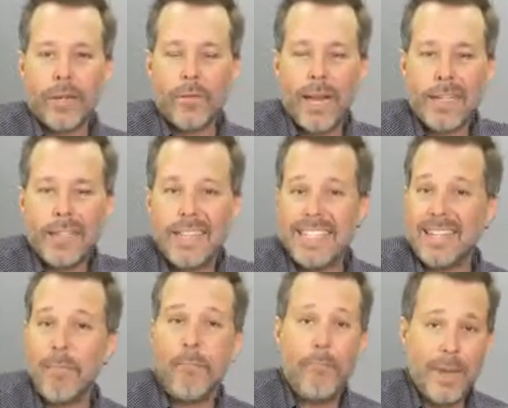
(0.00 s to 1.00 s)
rest is a
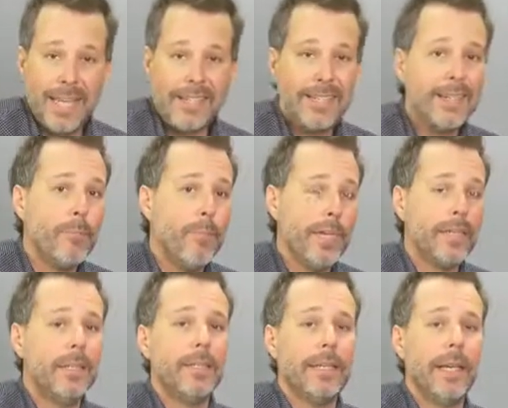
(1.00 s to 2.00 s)
basic
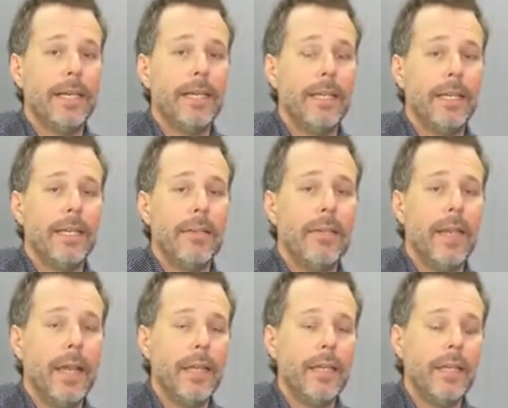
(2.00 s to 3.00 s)
picking technique
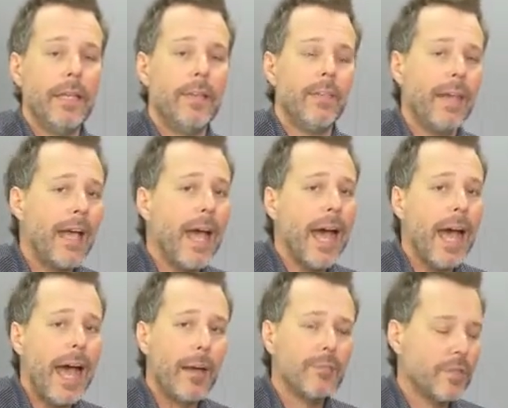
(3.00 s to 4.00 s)
that is
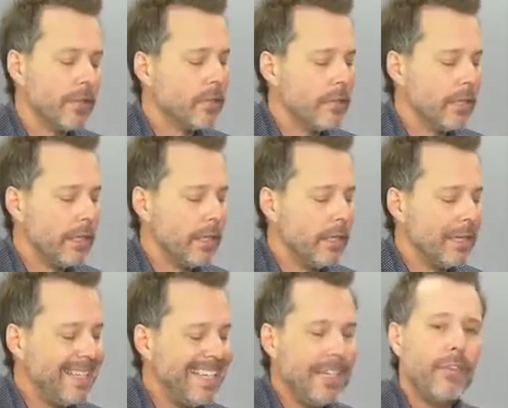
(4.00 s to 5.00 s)
absolutely
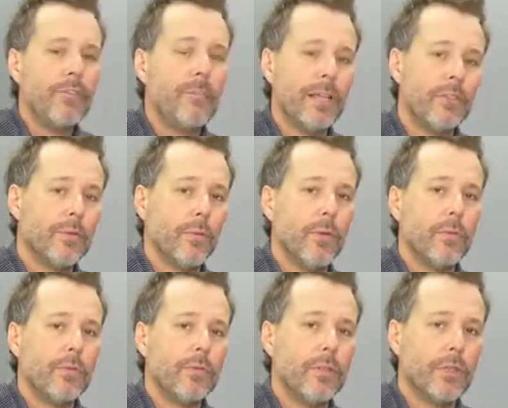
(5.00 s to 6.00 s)

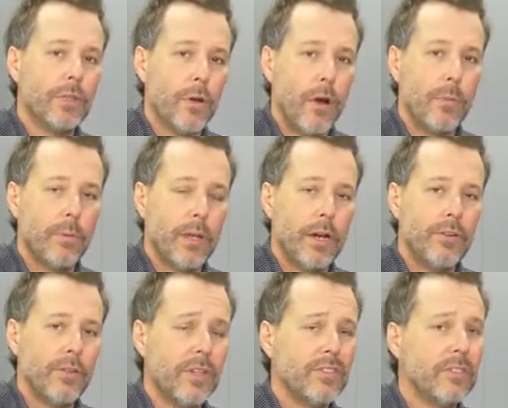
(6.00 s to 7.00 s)
indispensable to guitar players,
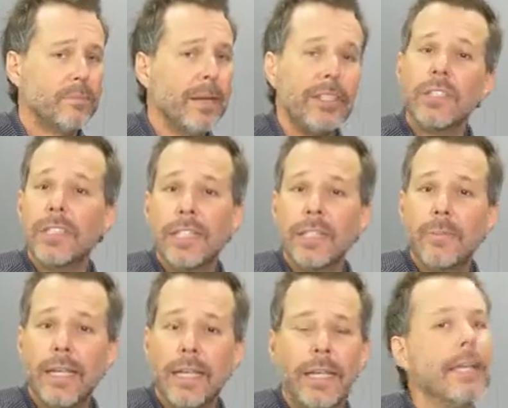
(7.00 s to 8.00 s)
especially in the
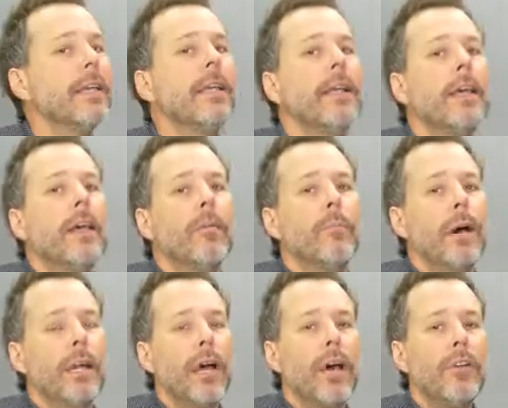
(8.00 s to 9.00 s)
beginning,
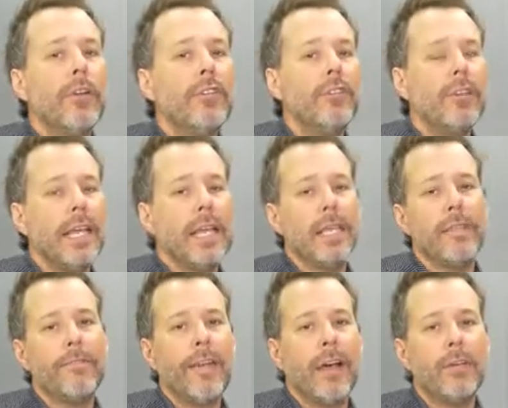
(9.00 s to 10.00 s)
but understanding the
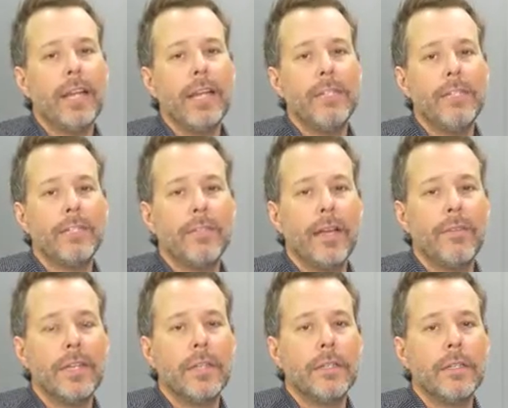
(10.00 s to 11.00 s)
foundations of
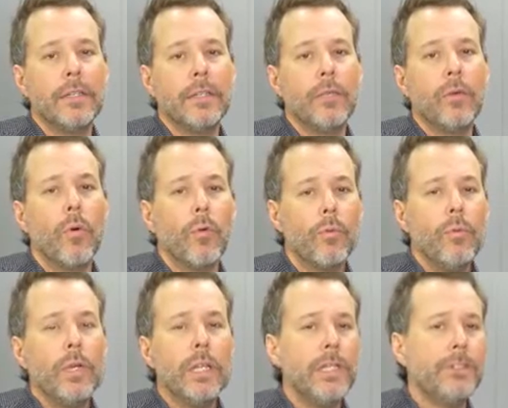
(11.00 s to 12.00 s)
it will
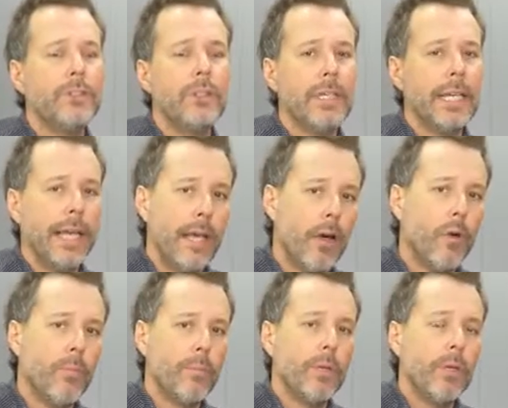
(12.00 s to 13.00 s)
really truly help